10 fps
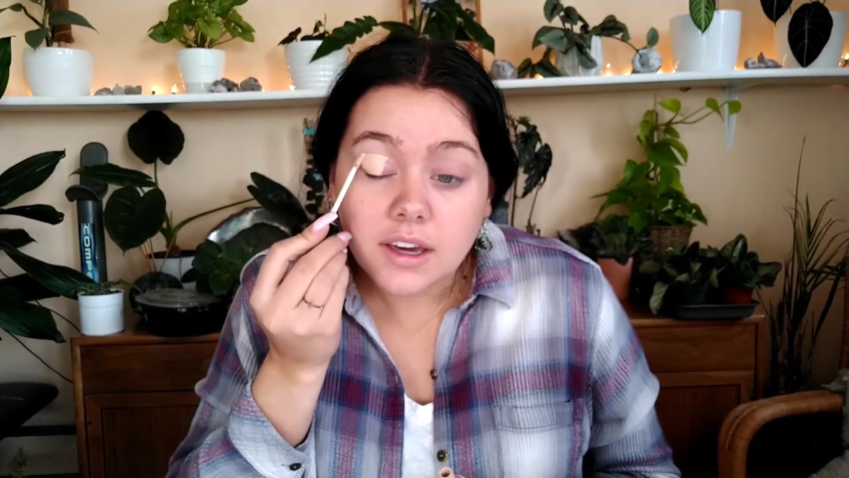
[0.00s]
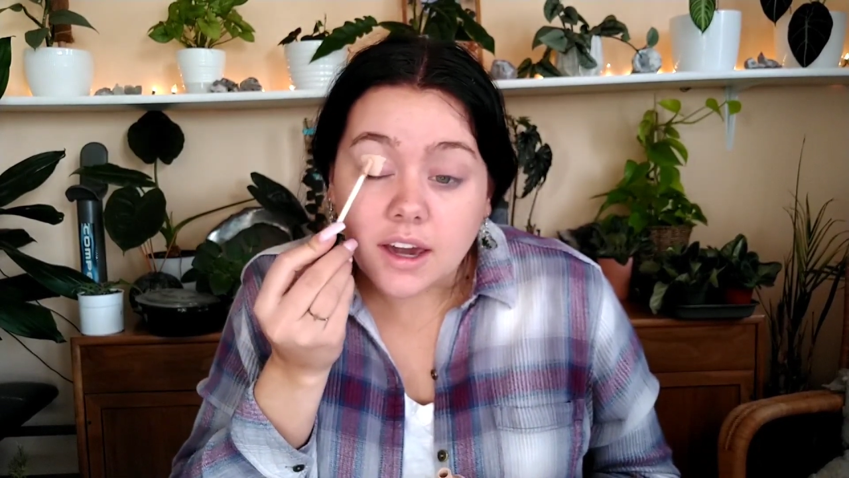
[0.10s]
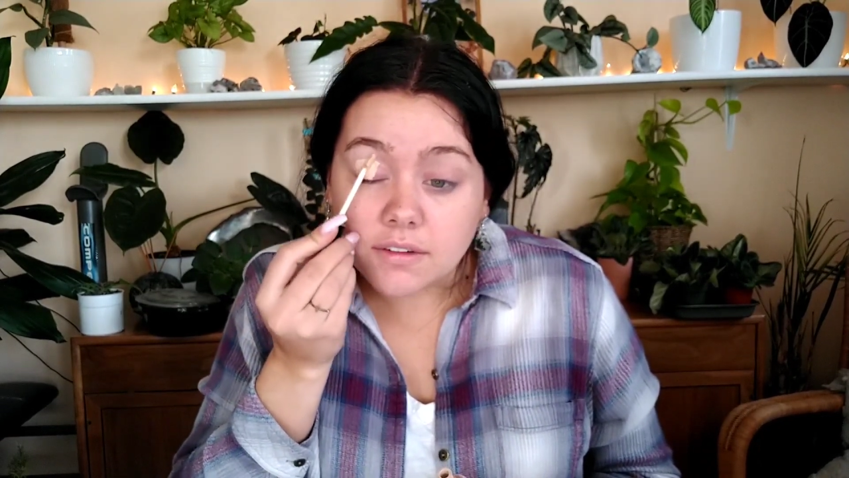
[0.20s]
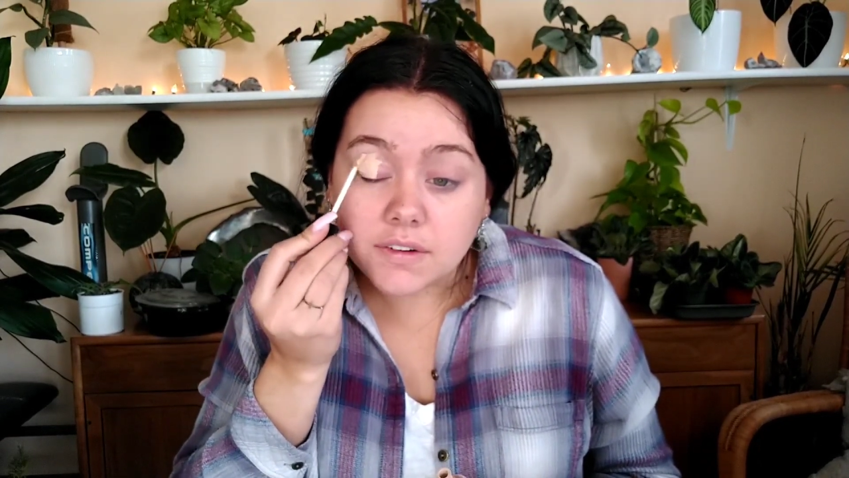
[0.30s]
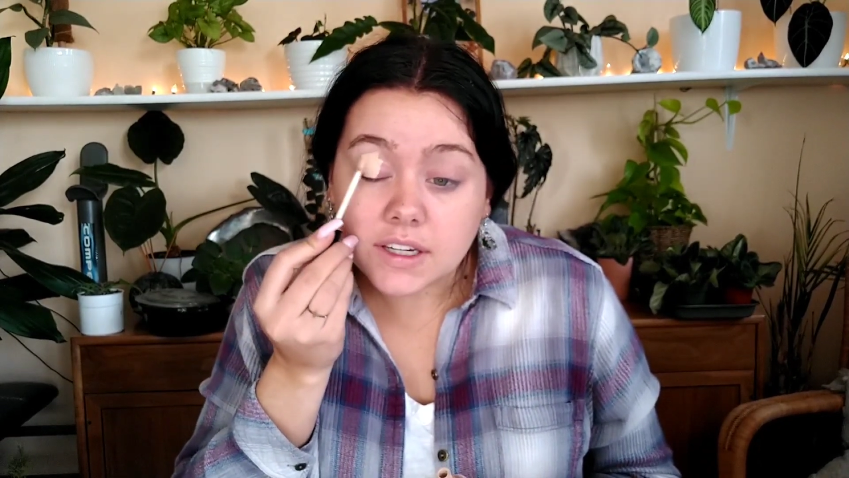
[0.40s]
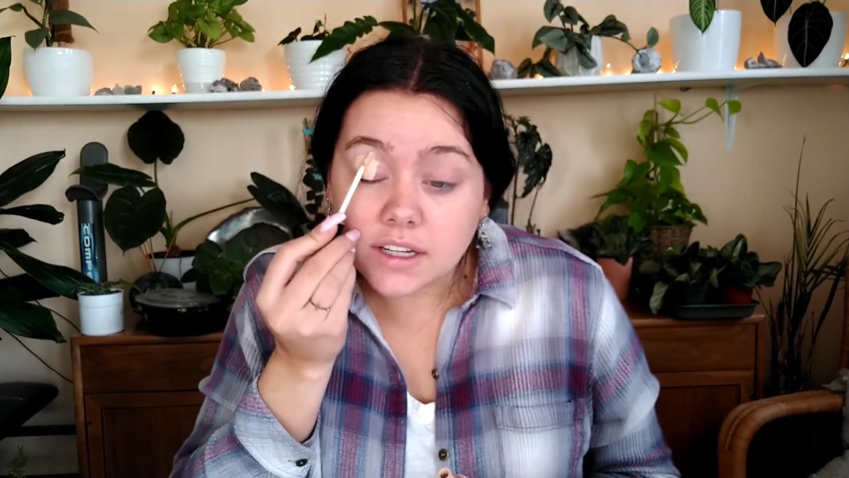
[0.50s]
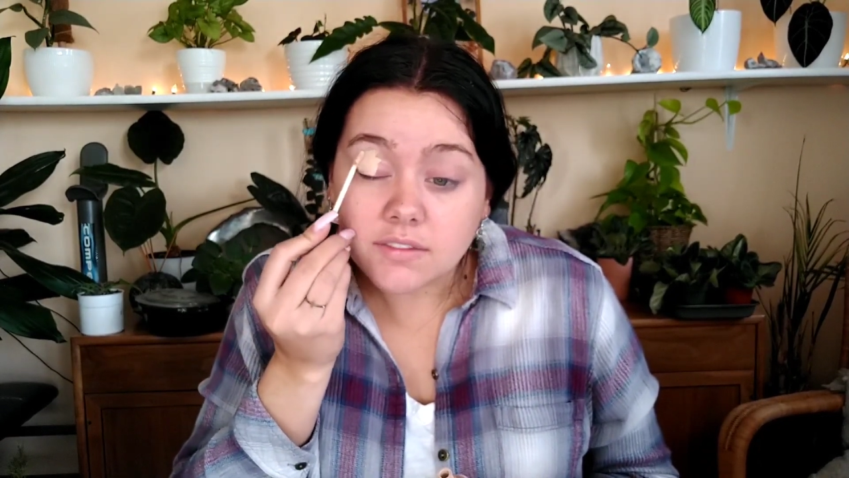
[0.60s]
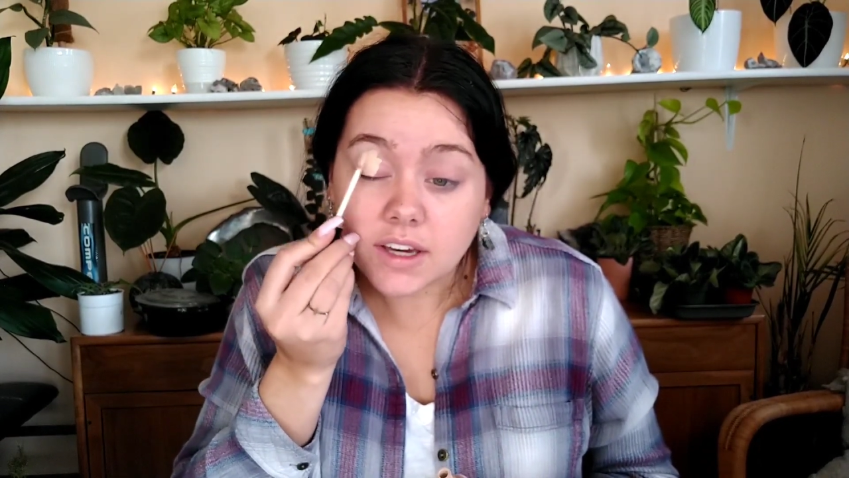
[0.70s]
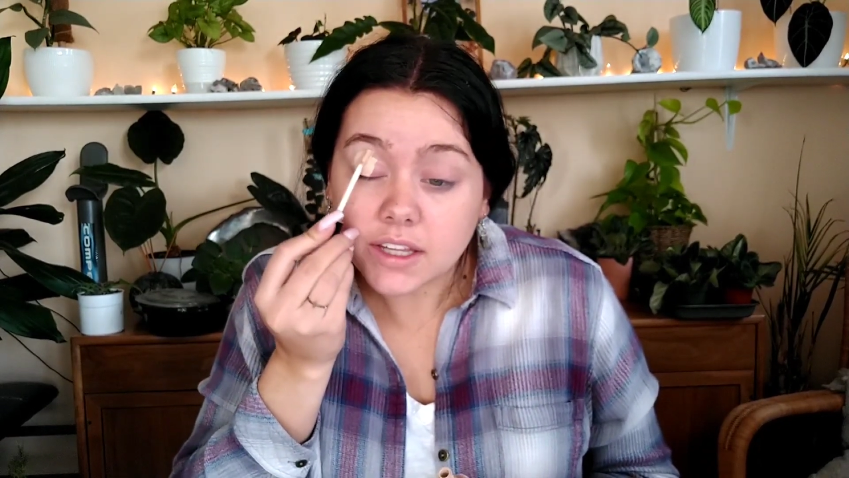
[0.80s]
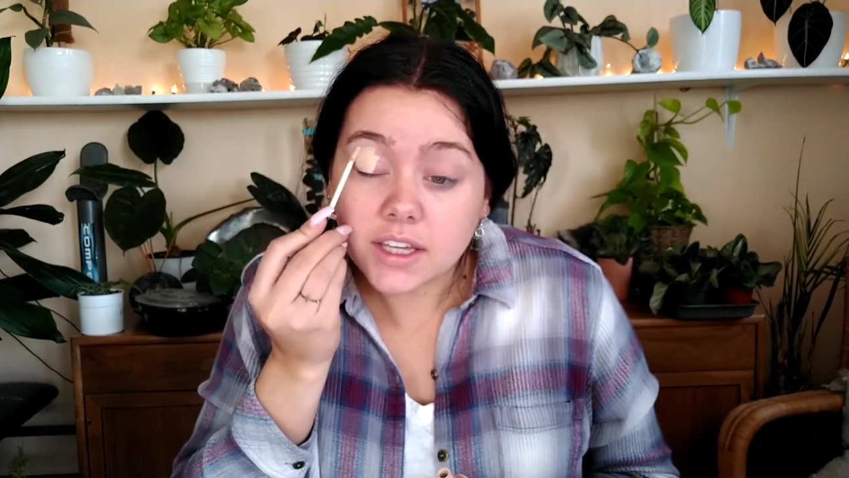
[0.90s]
African
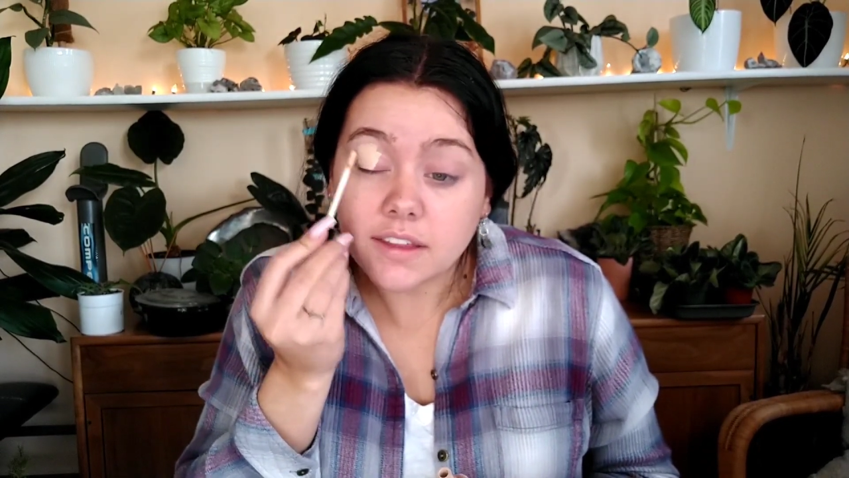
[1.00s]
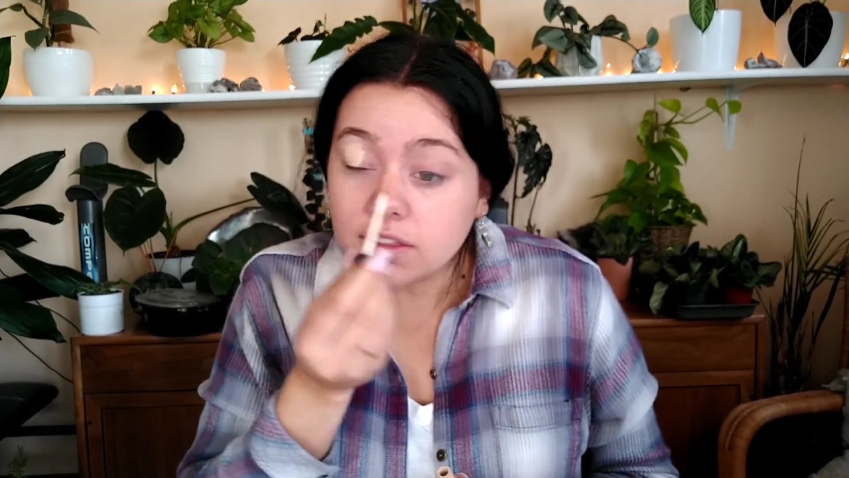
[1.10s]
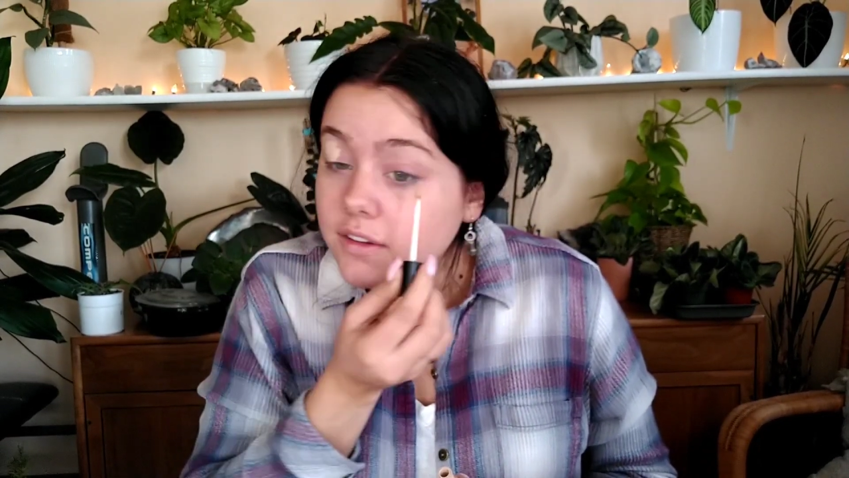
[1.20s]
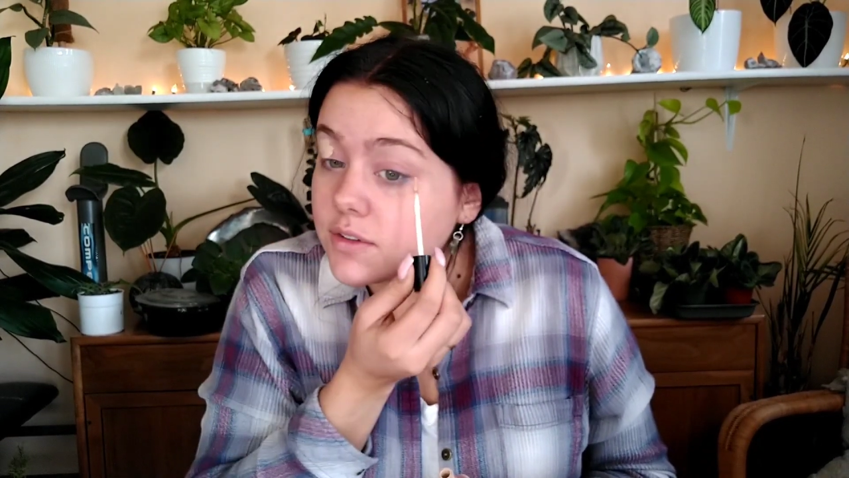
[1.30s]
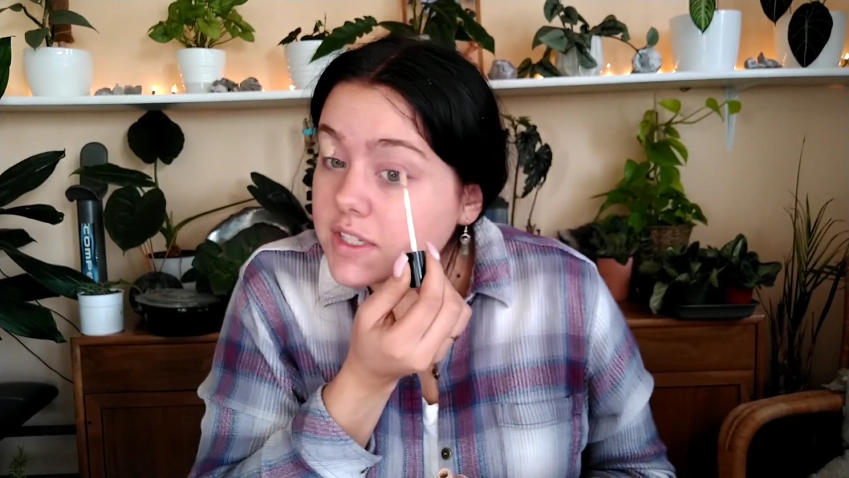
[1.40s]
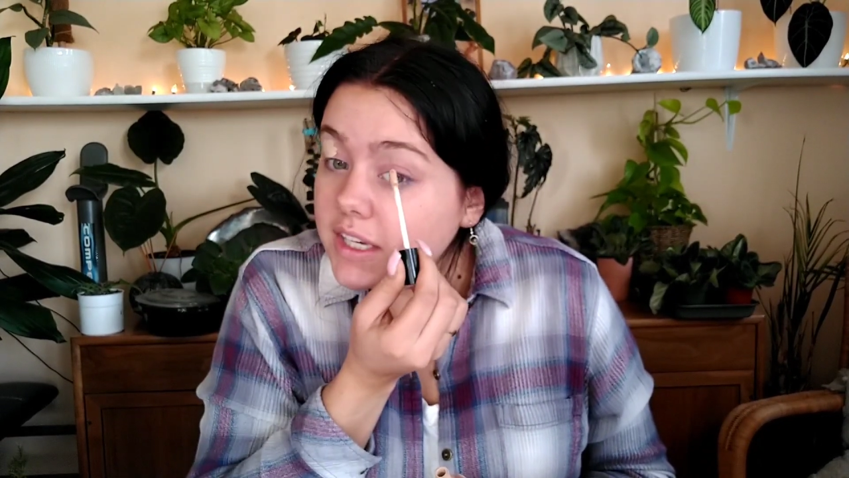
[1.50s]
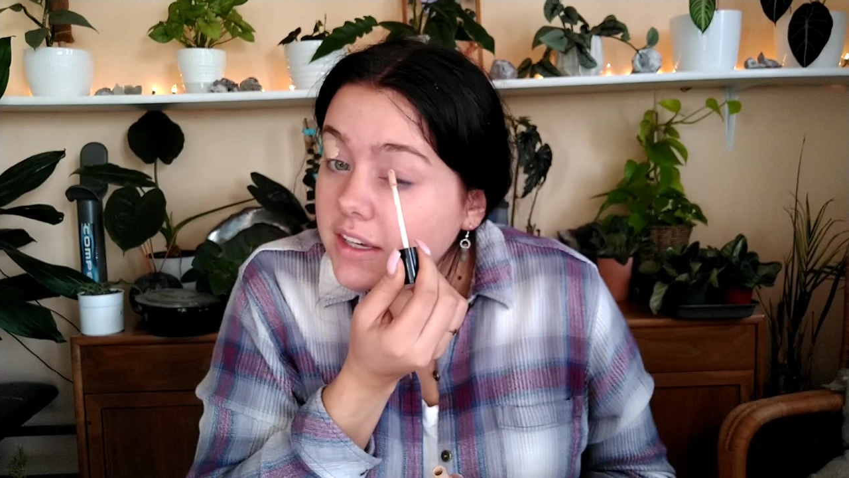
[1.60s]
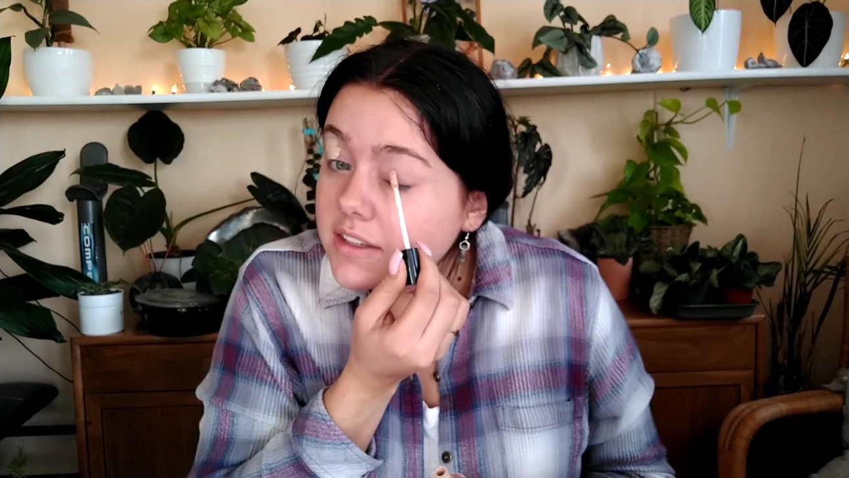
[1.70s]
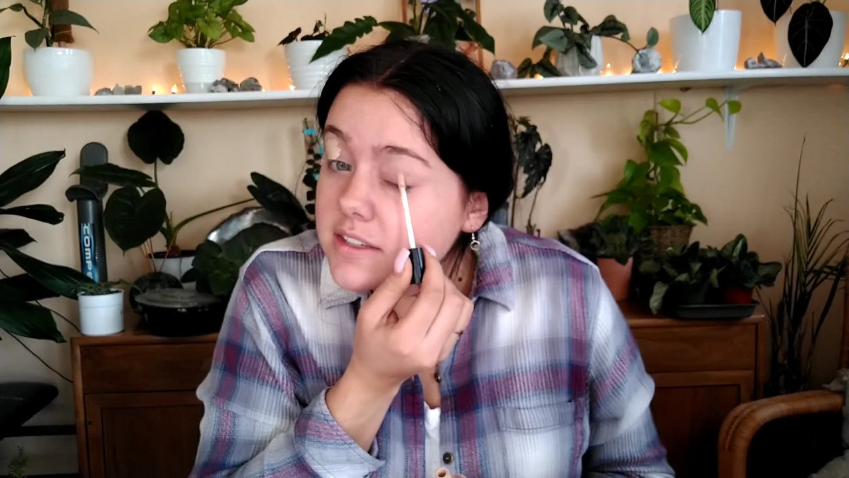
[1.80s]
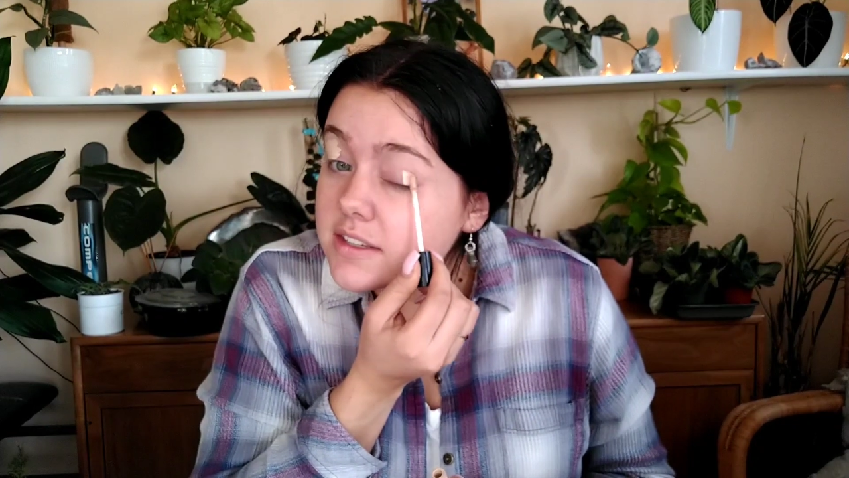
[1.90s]
violet
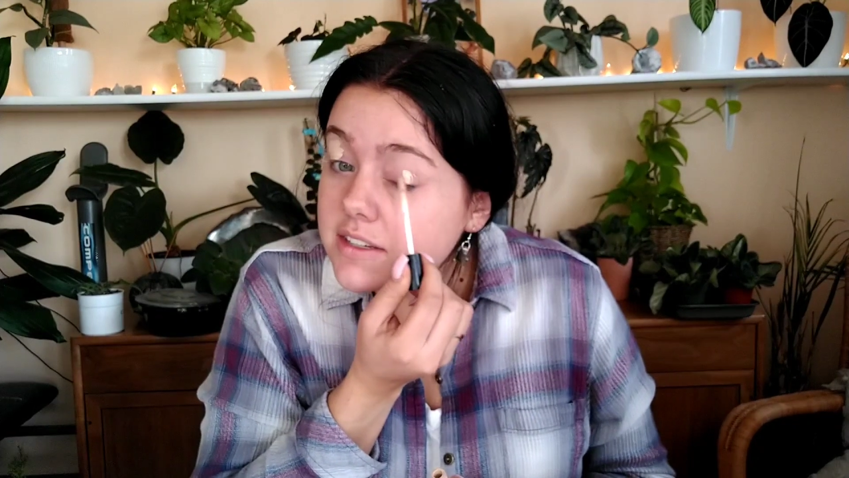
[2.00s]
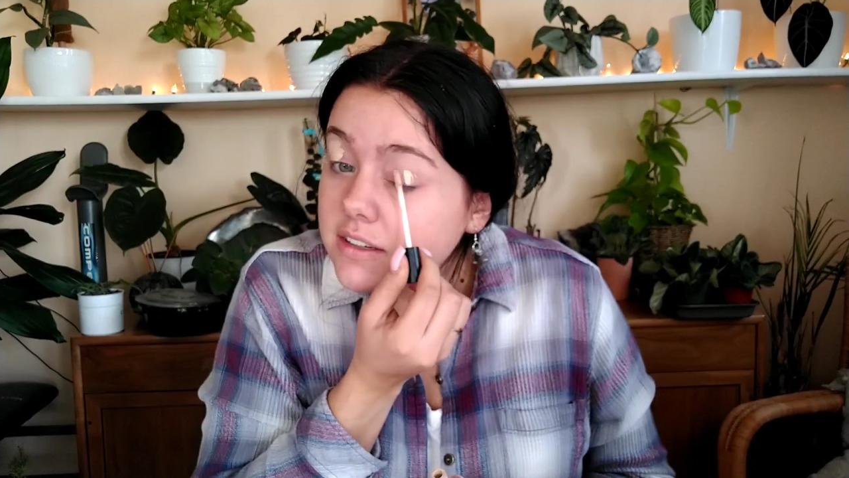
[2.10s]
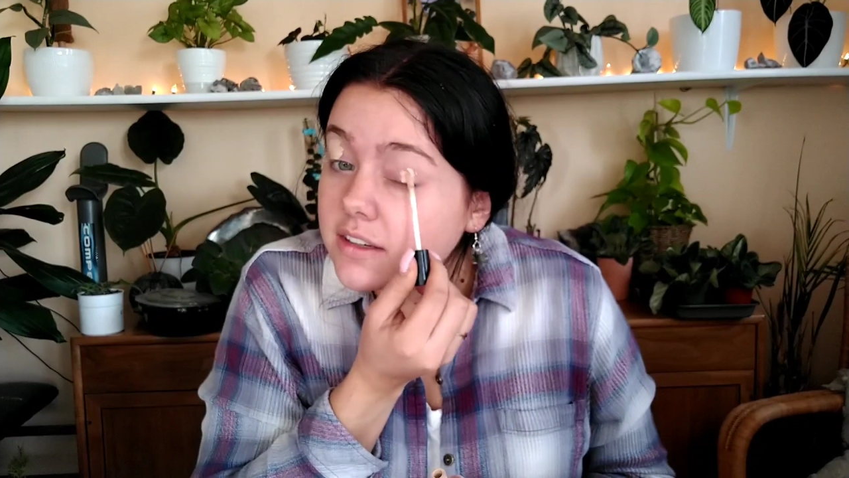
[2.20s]
enthusiast,